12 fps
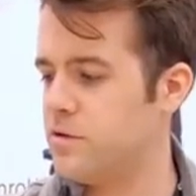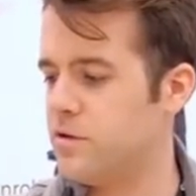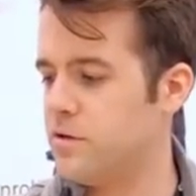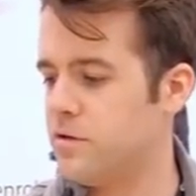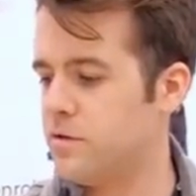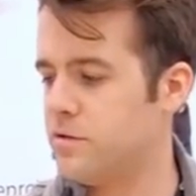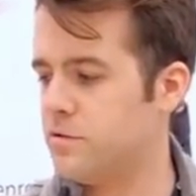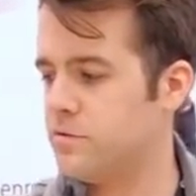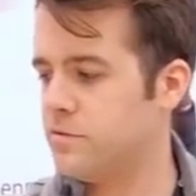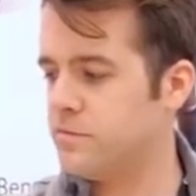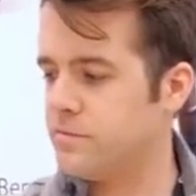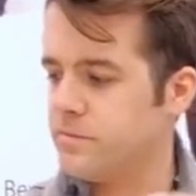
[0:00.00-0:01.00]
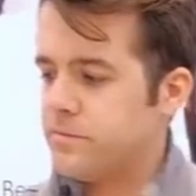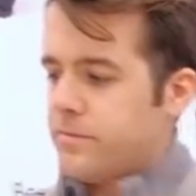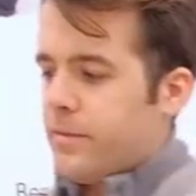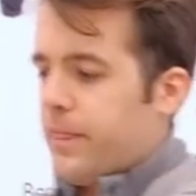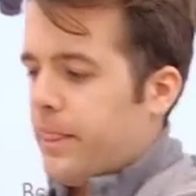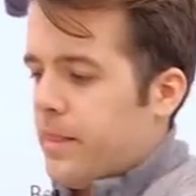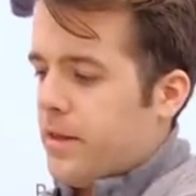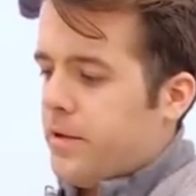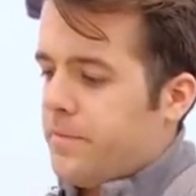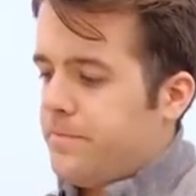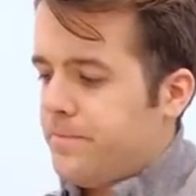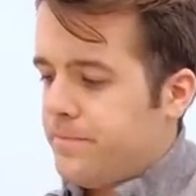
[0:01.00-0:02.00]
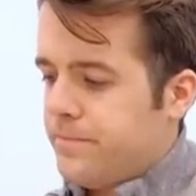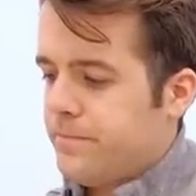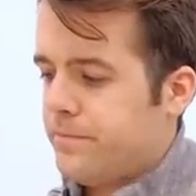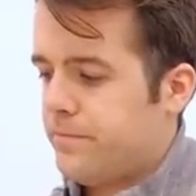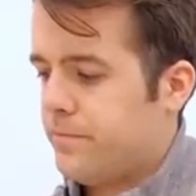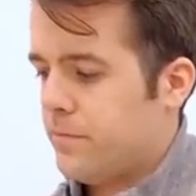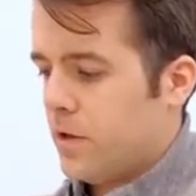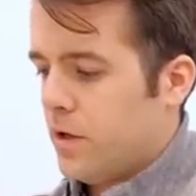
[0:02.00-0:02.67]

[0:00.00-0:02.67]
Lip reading: [no speech]